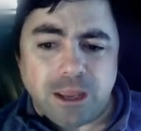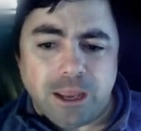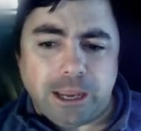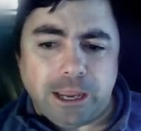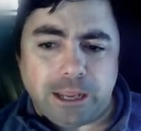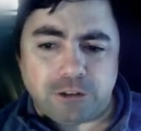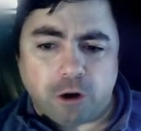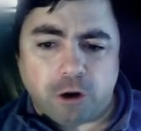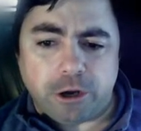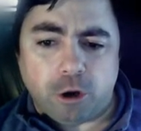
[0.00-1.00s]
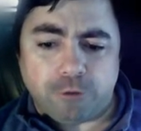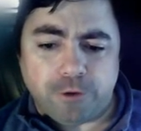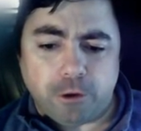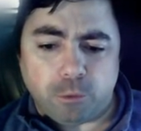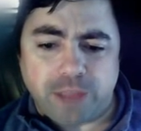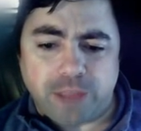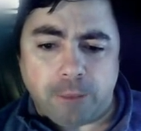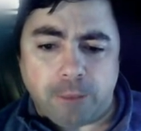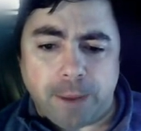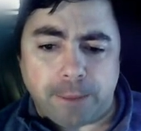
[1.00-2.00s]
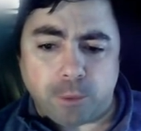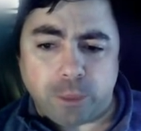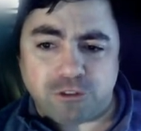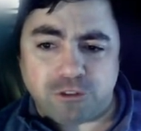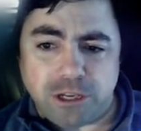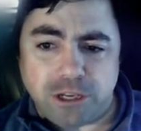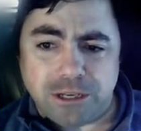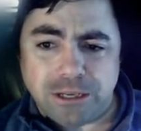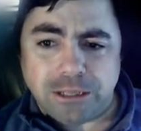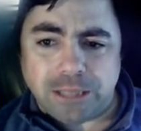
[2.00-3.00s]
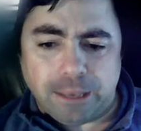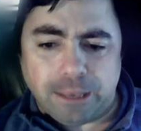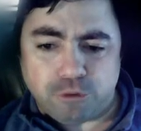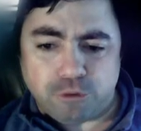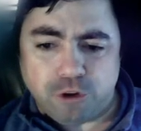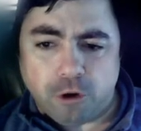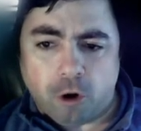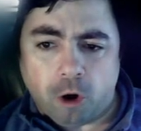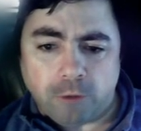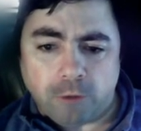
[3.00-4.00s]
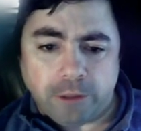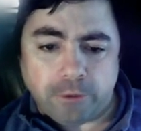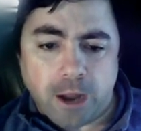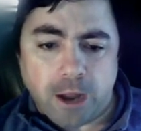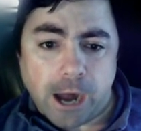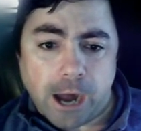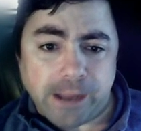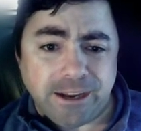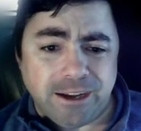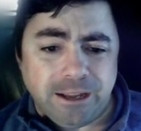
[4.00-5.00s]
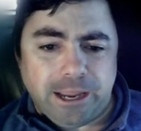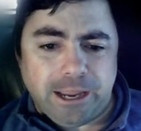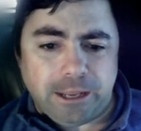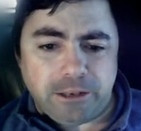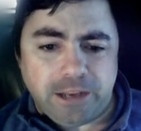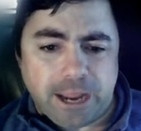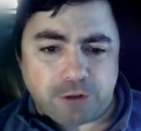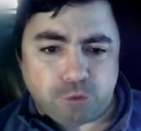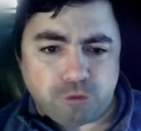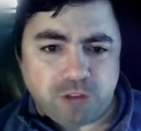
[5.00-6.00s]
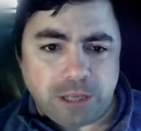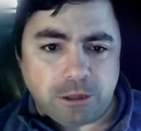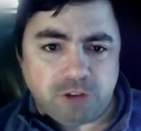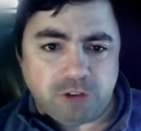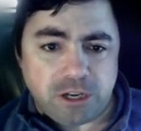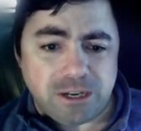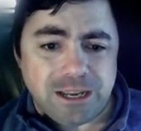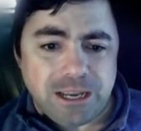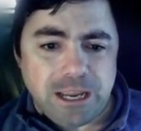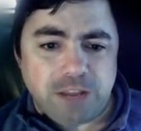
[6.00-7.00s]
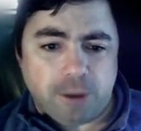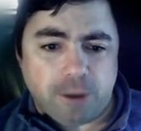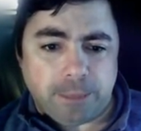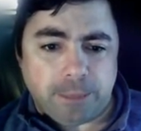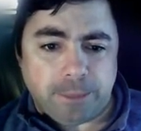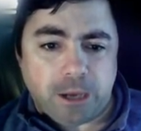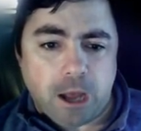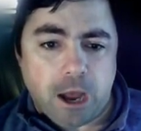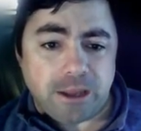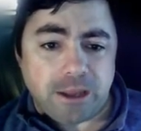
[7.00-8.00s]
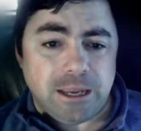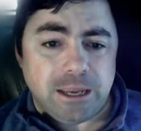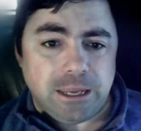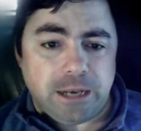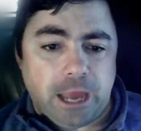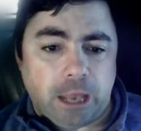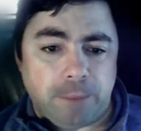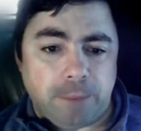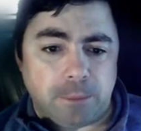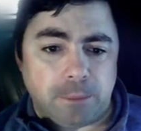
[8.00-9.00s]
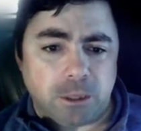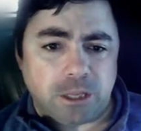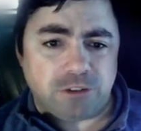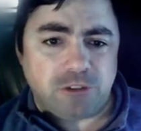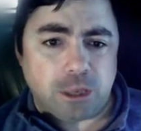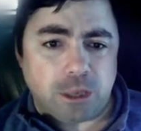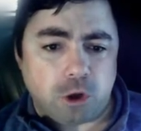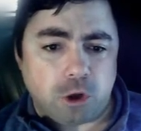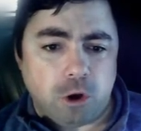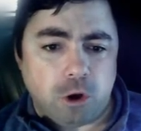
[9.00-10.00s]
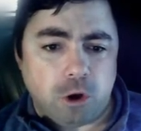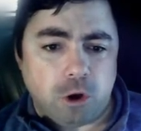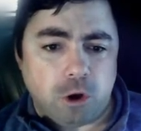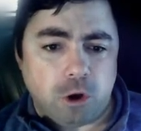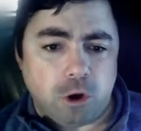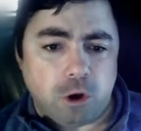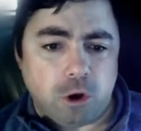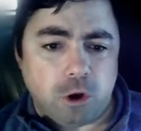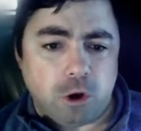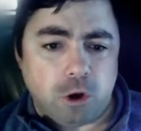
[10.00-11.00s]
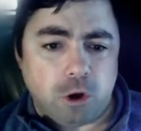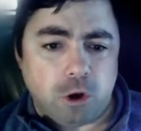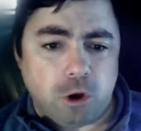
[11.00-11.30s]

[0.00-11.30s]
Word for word: And starting off here with Alabama, we can see that levels here are rather high, and the actual state listing is coming up at high in Alabama. Let's take a look on the west coast now.